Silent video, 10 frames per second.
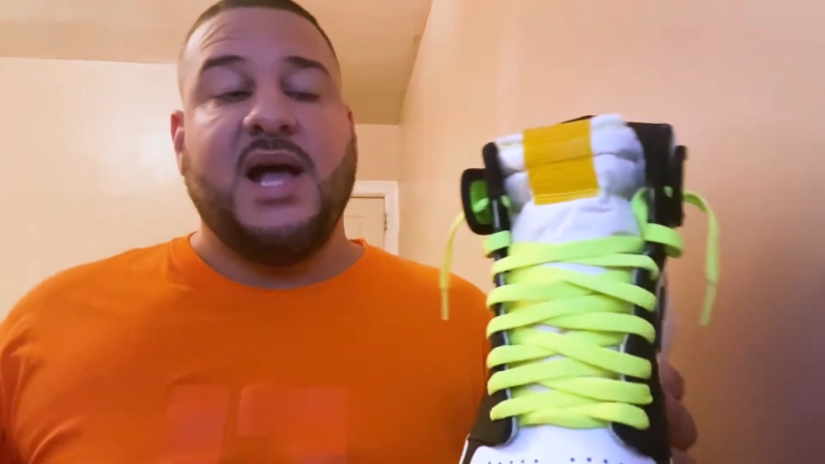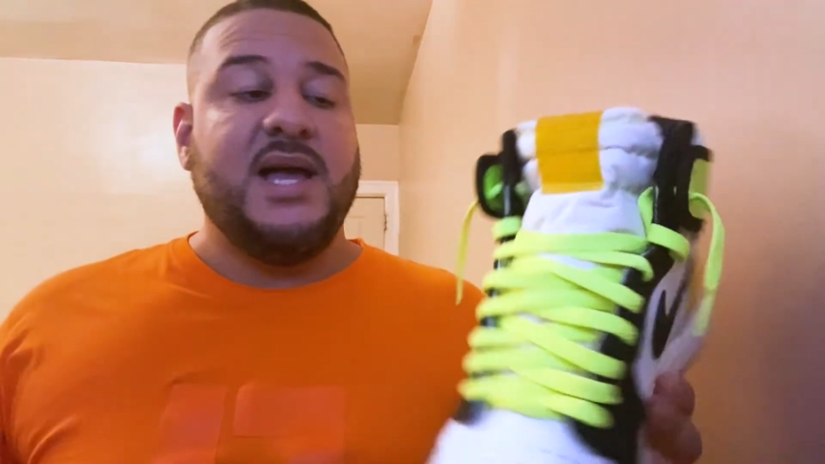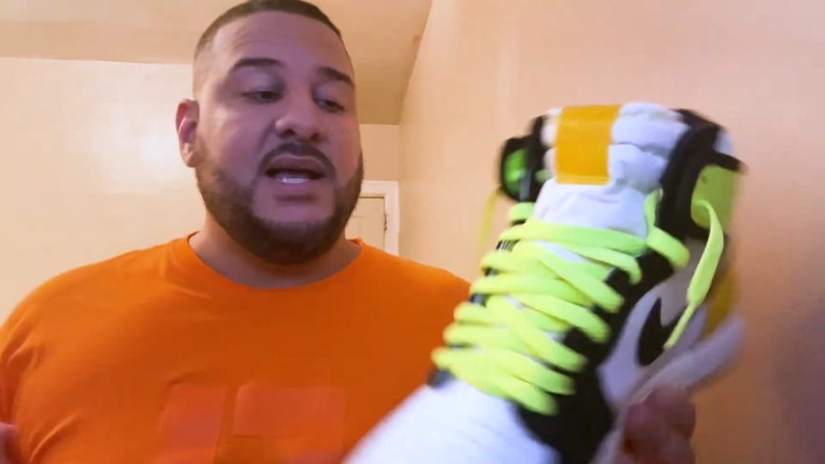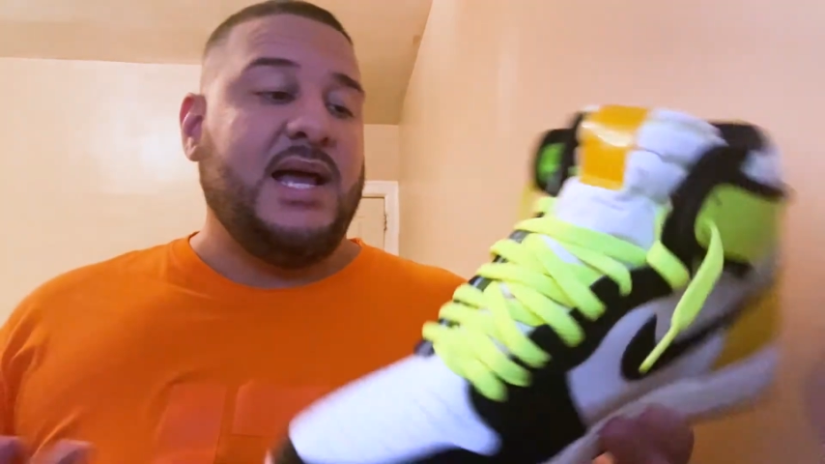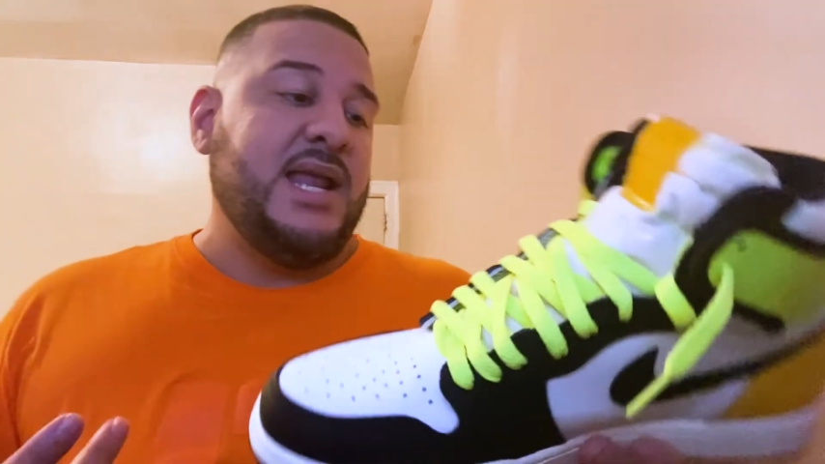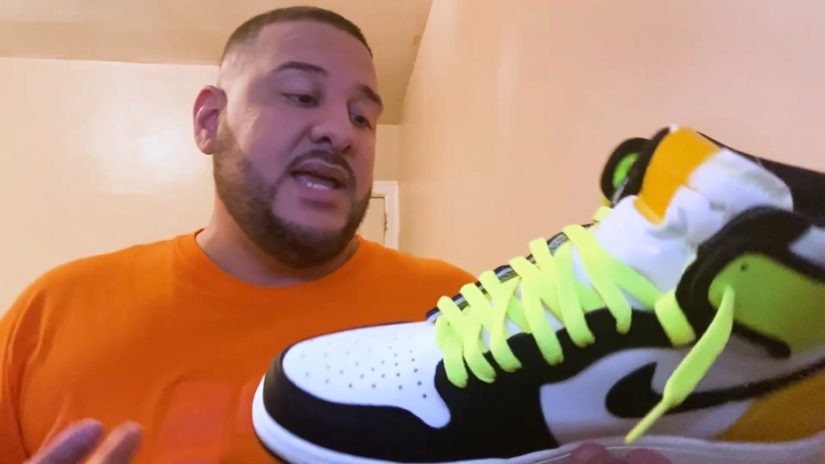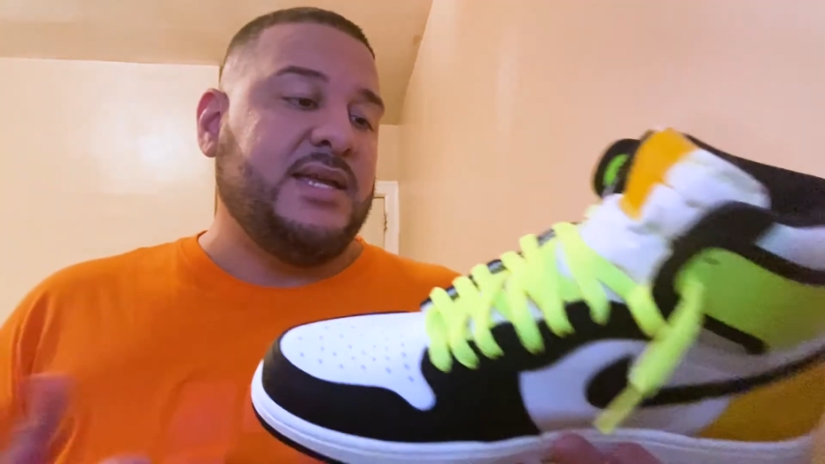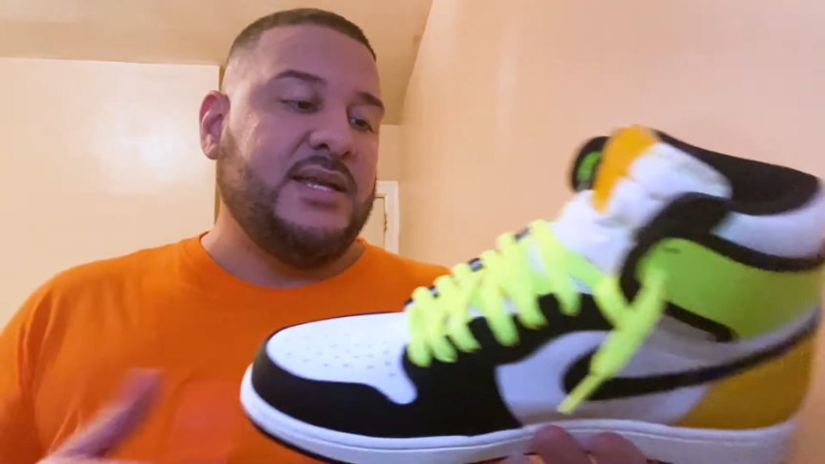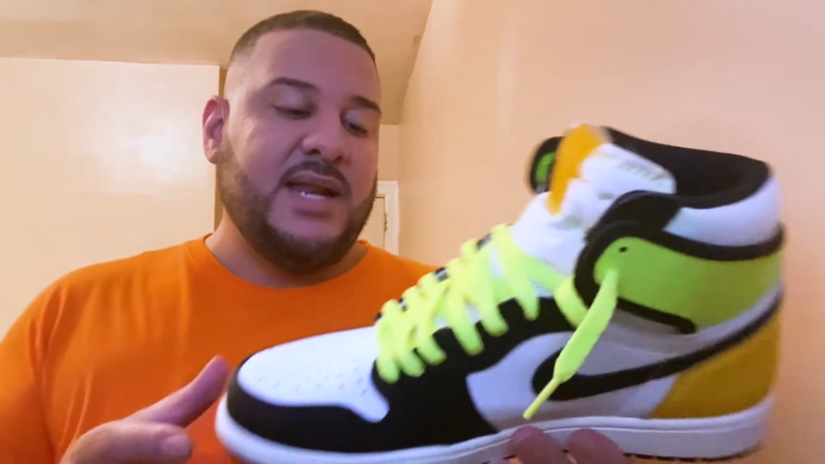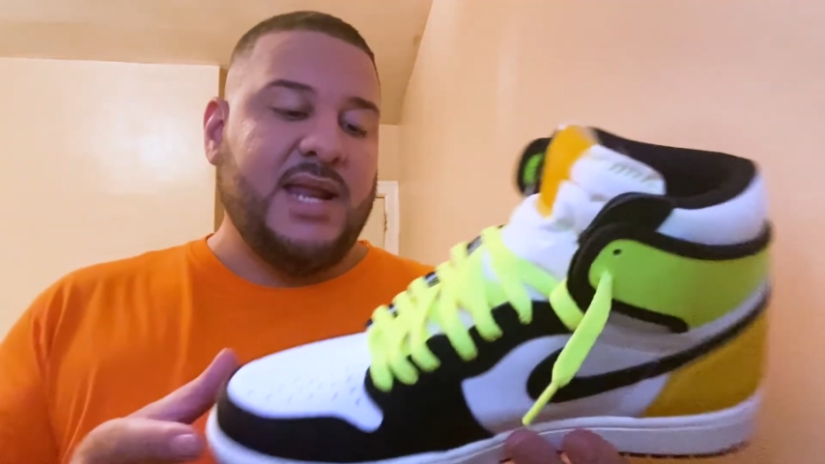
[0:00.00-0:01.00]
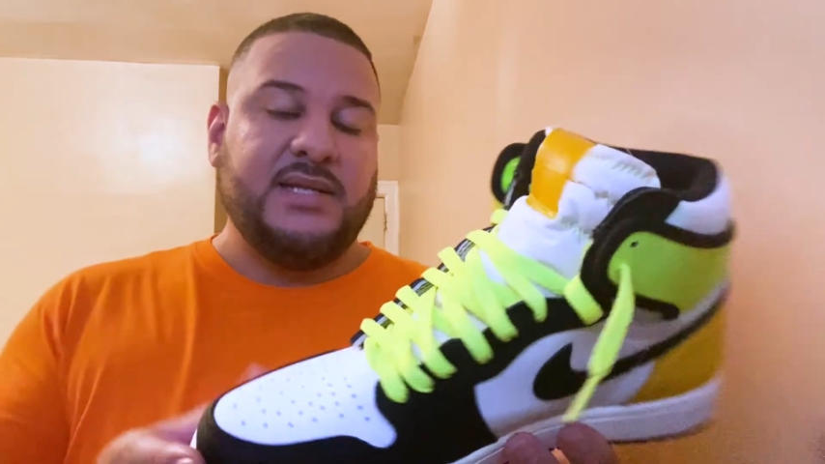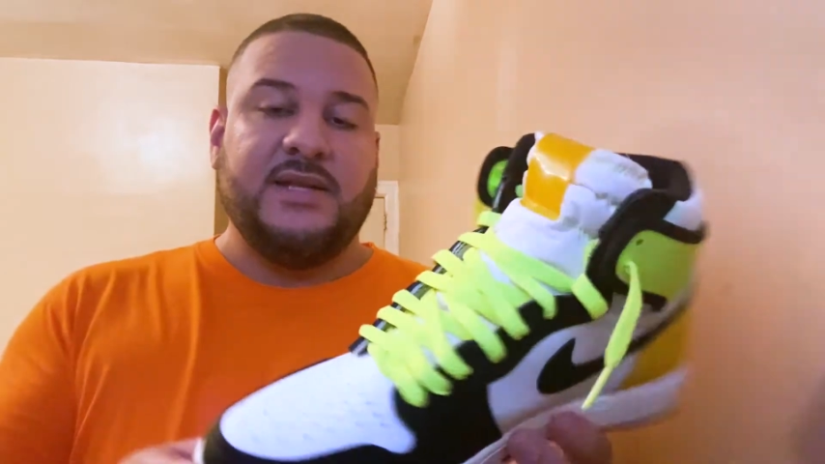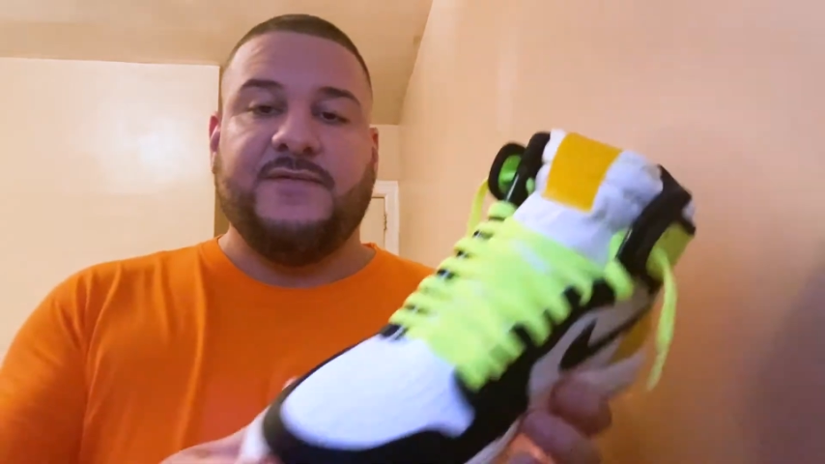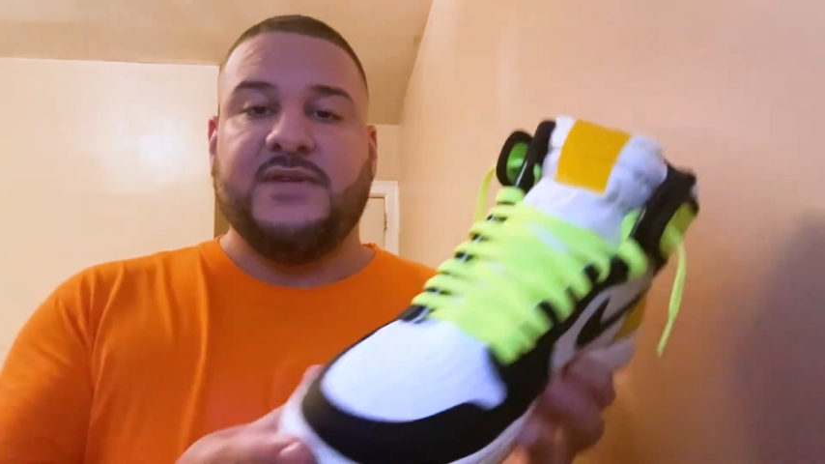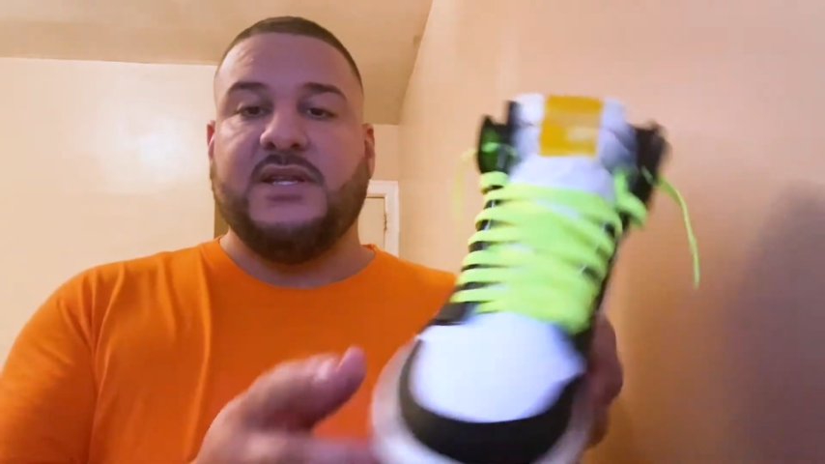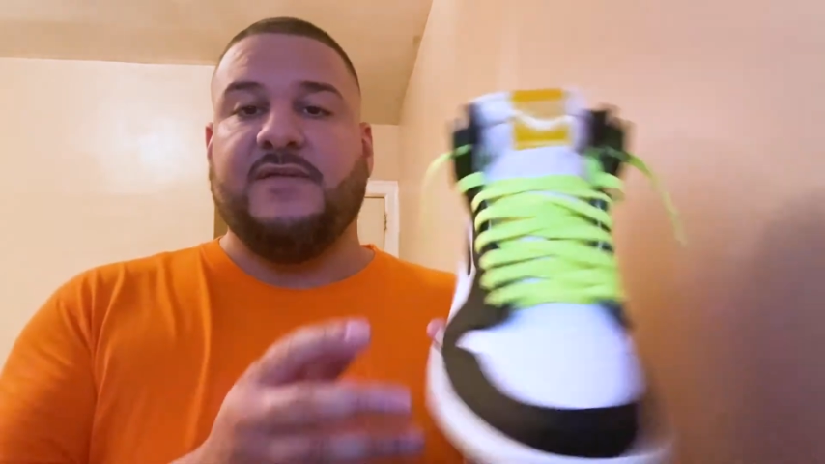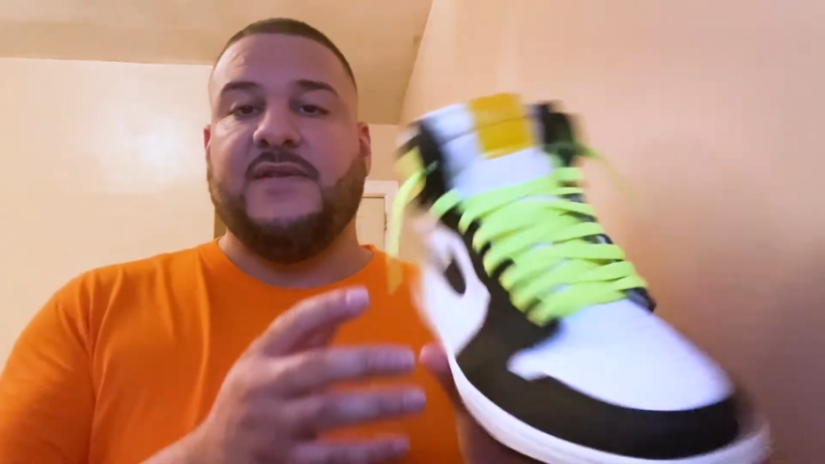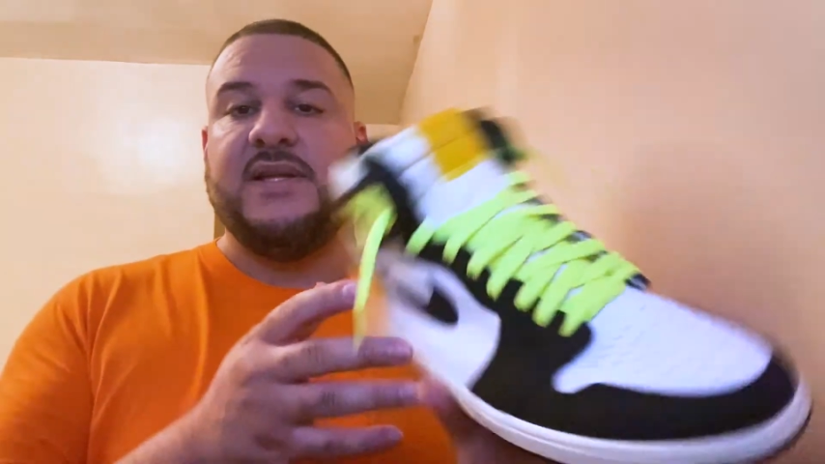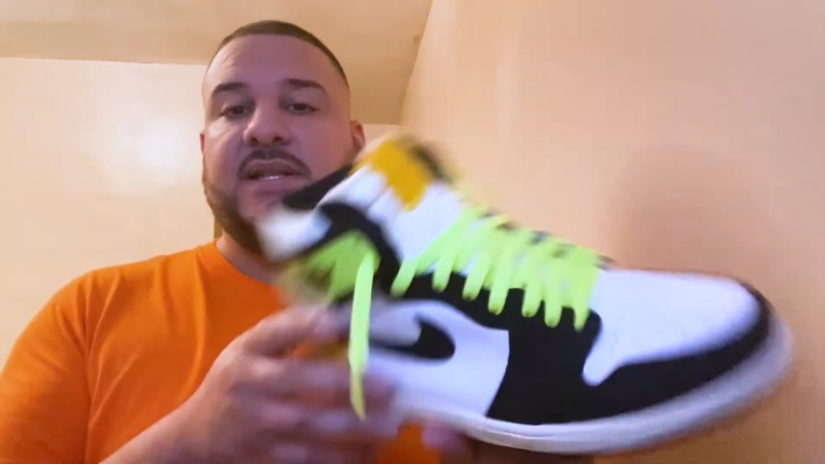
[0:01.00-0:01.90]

I like it. I like different stuff like